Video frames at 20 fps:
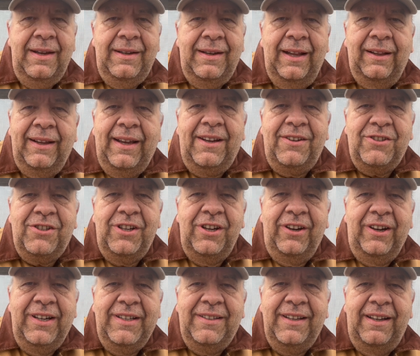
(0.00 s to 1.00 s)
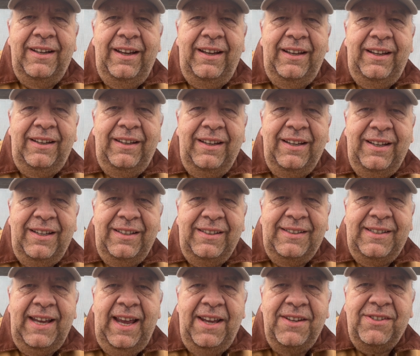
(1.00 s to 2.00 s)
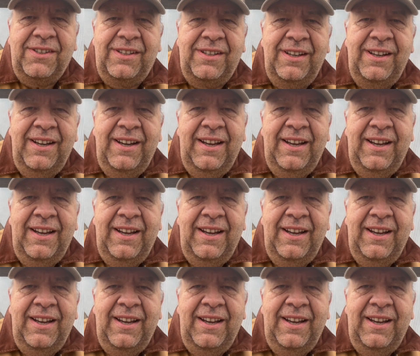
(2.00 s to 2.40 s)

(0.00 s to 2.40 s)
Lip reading: Now, last year I did a test.